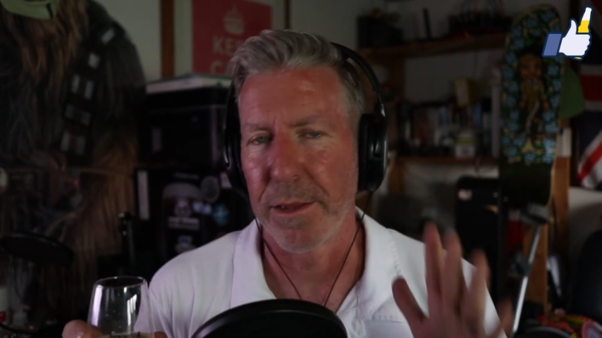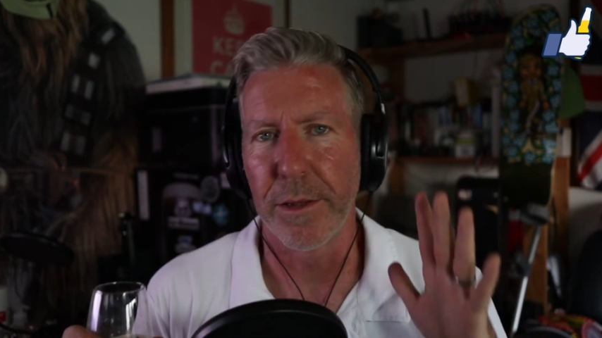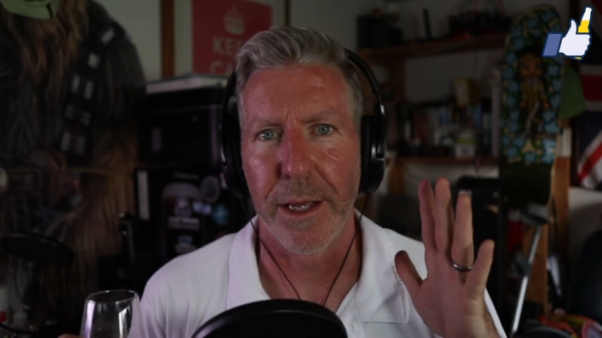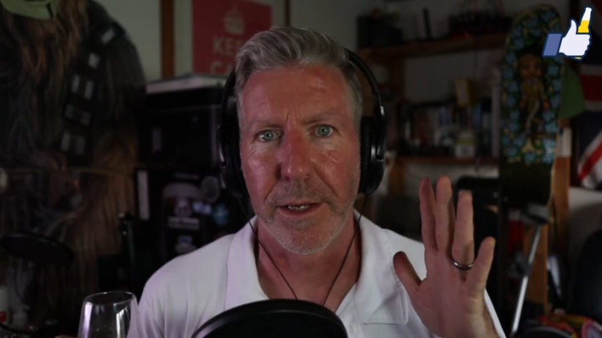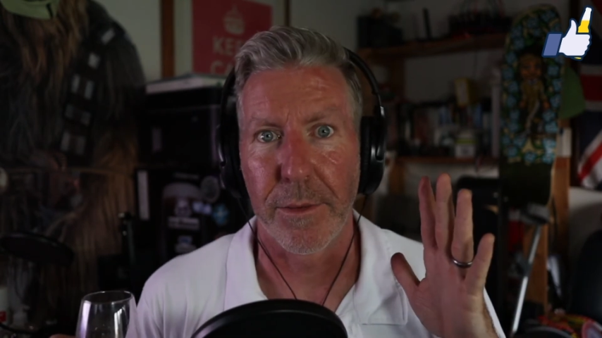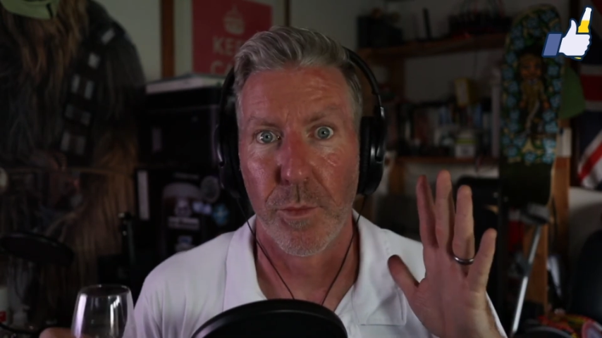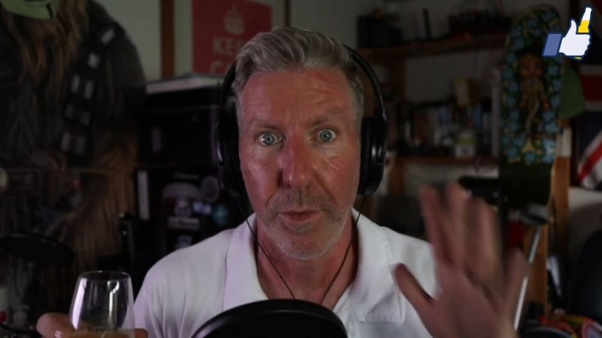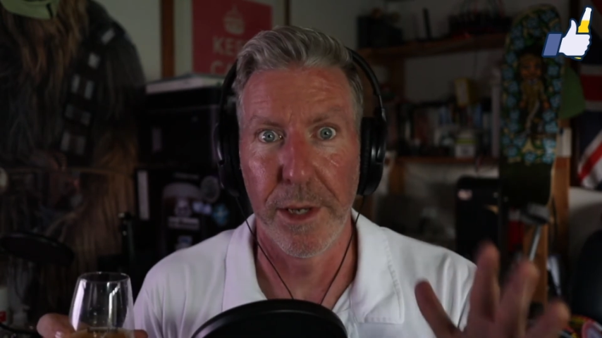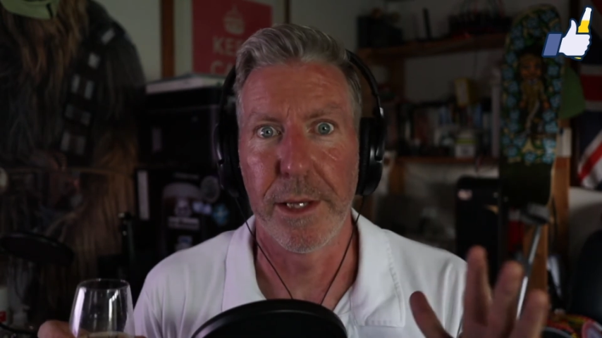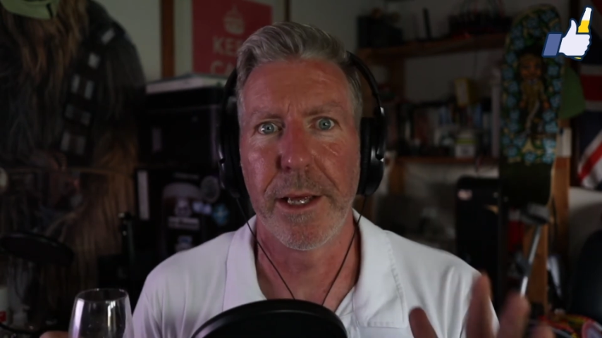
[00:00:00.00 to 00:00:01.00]
like
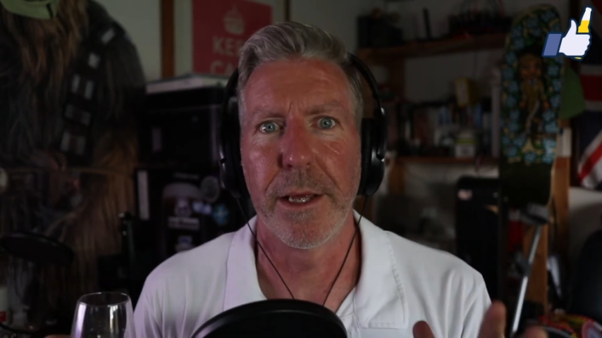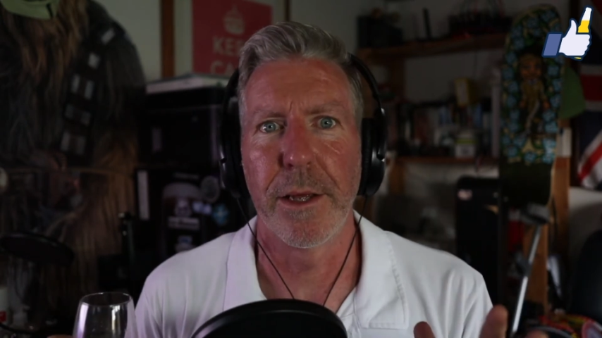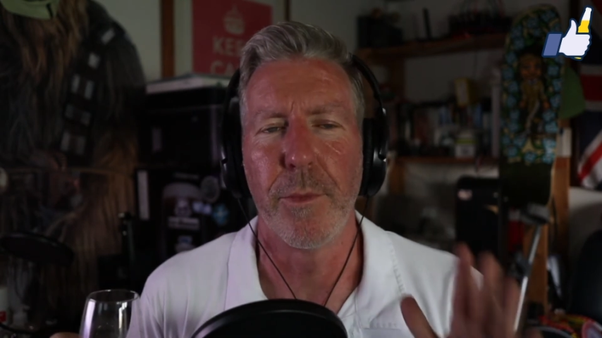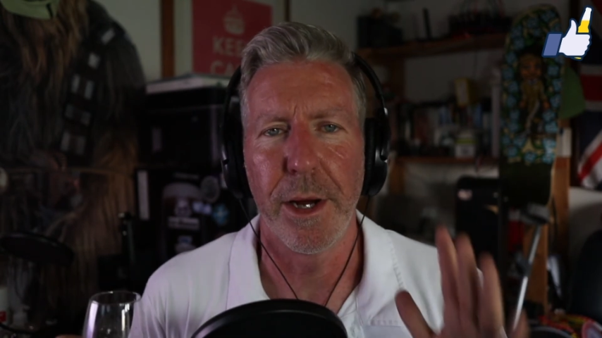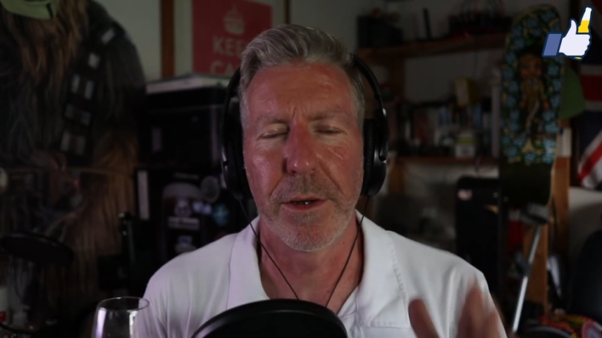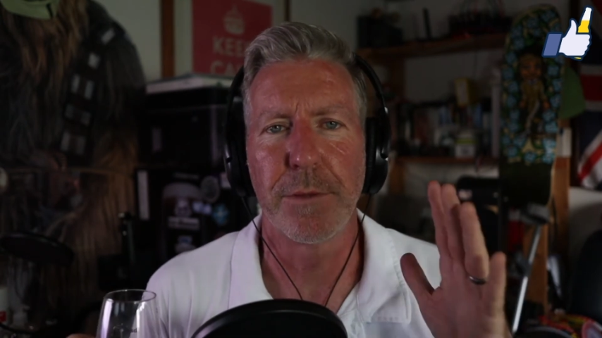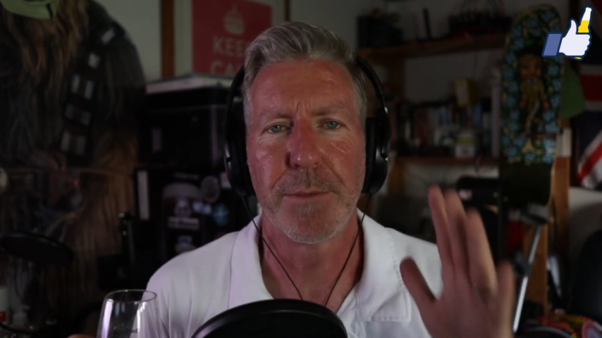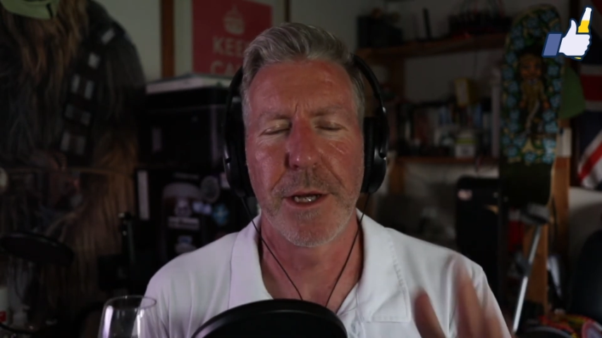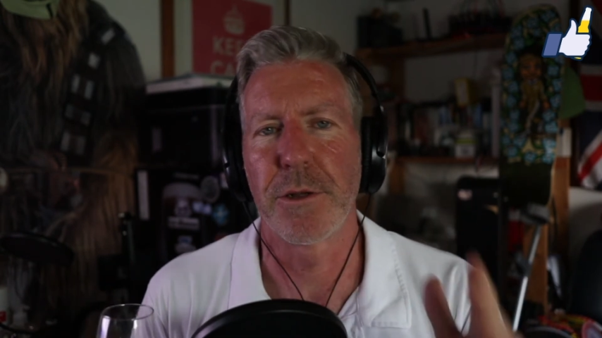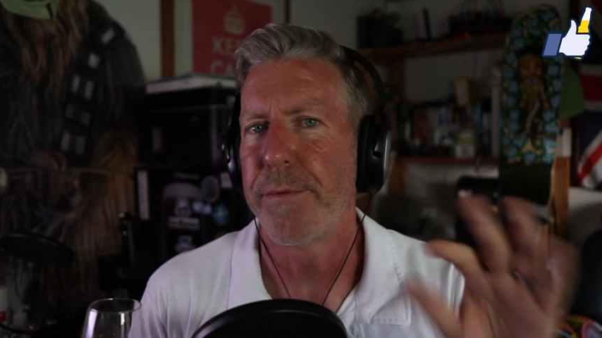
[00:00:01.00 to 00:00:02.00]
really weird and
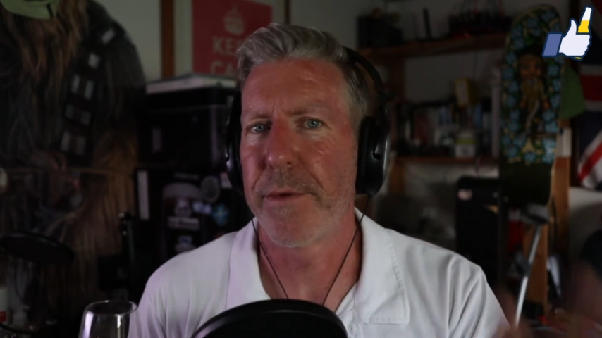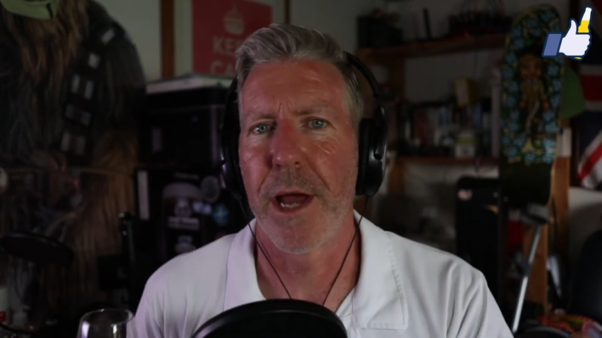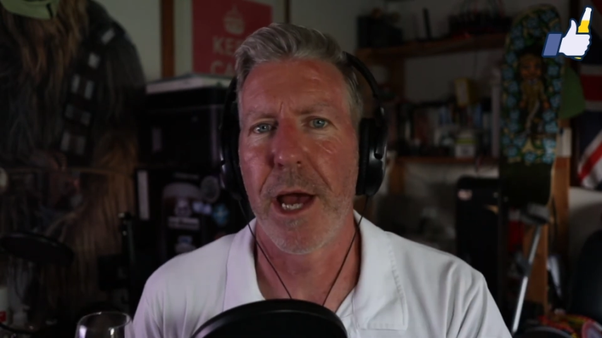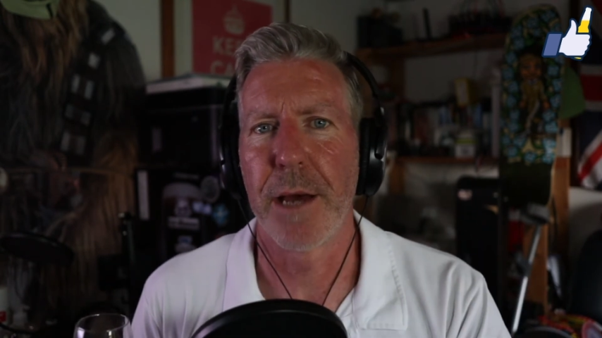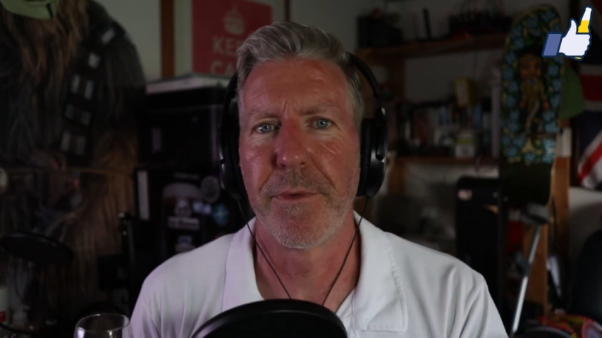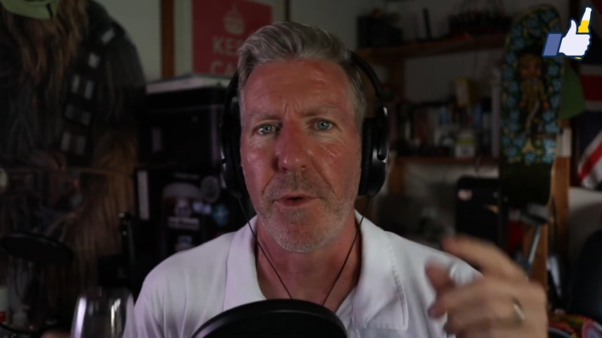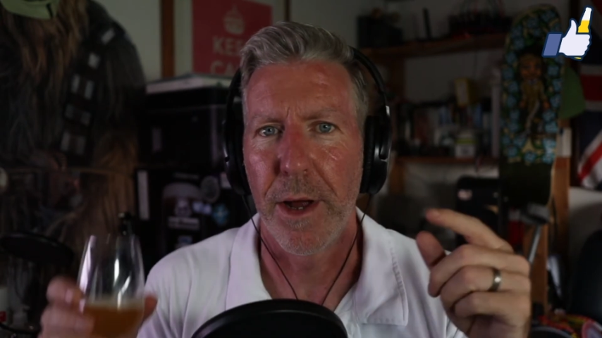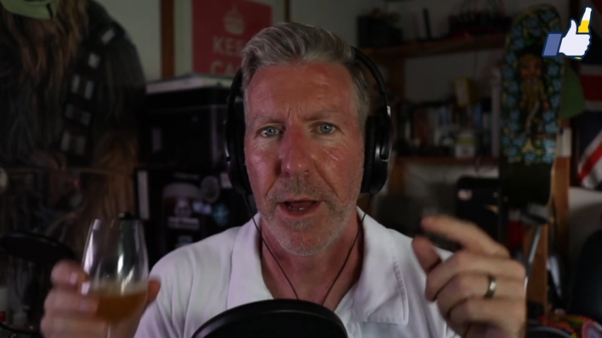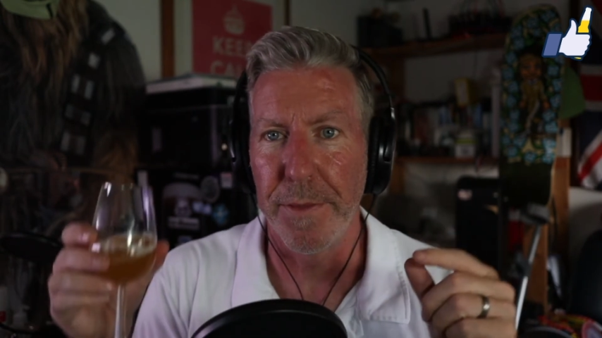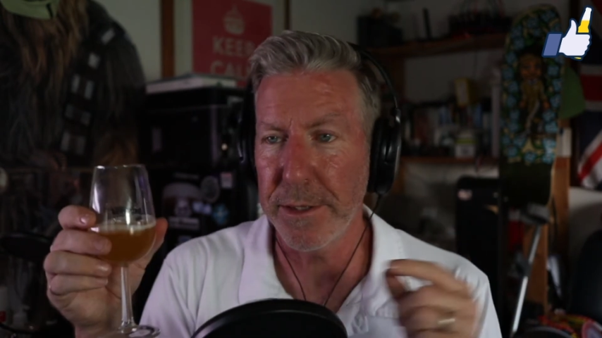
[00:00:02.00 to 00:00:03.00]
special I've never had before.
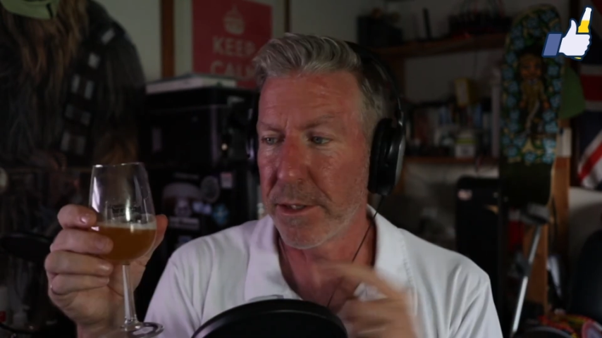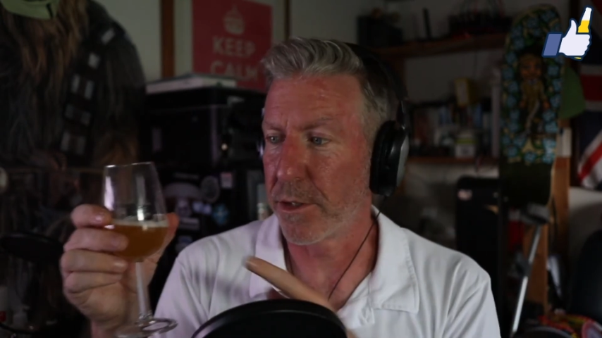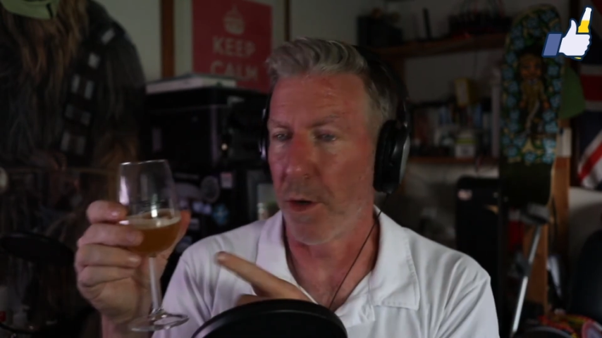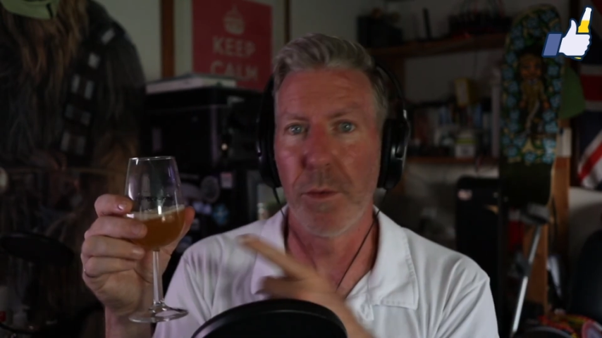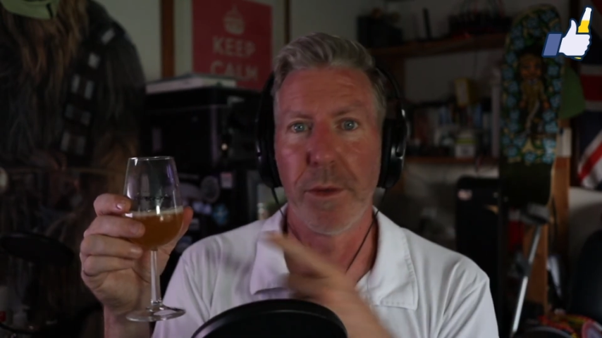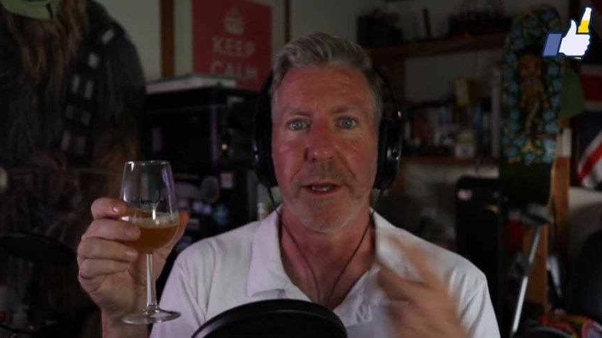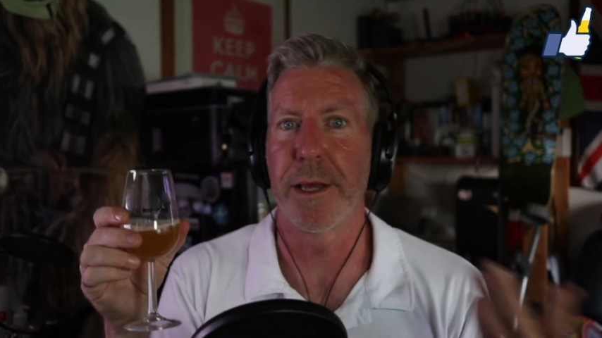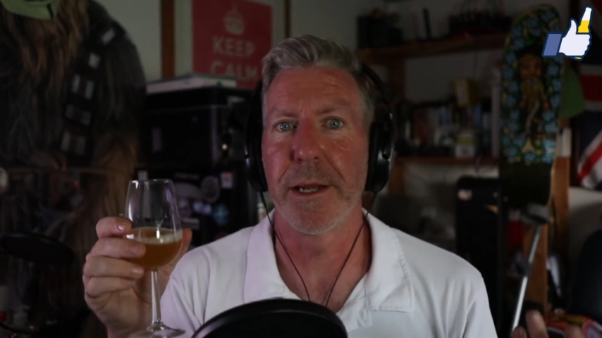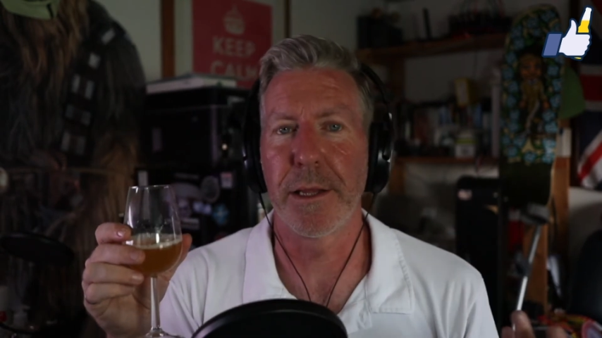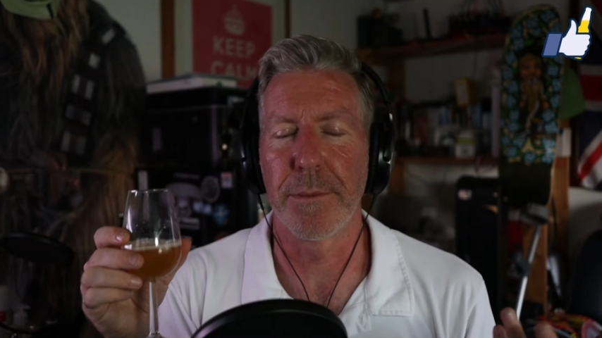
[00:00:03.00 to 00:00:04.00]
And this is totally
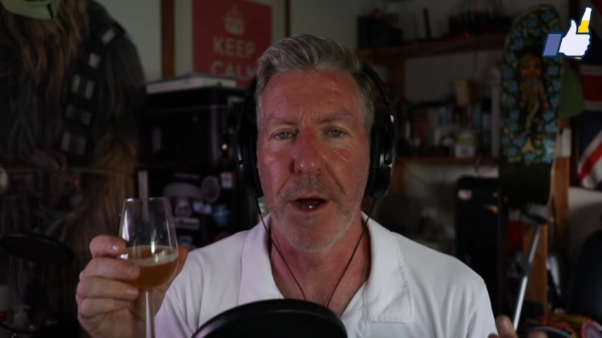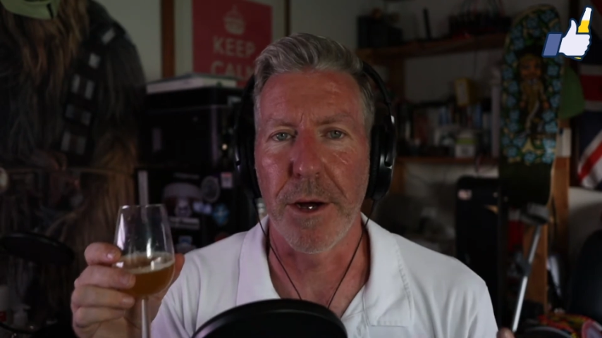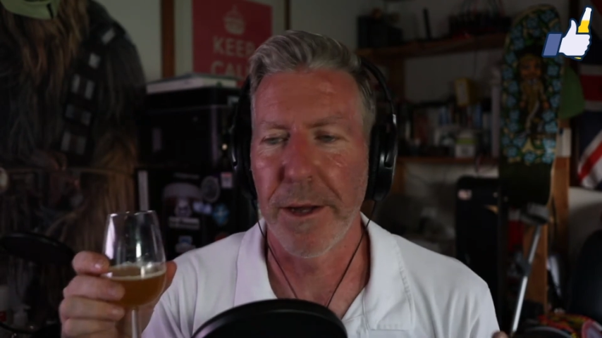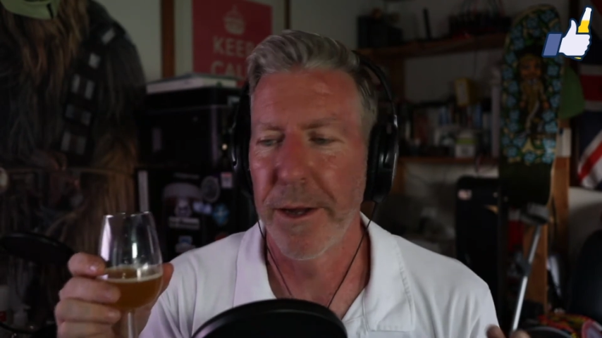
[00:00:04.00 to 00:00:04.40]
hitting the mark.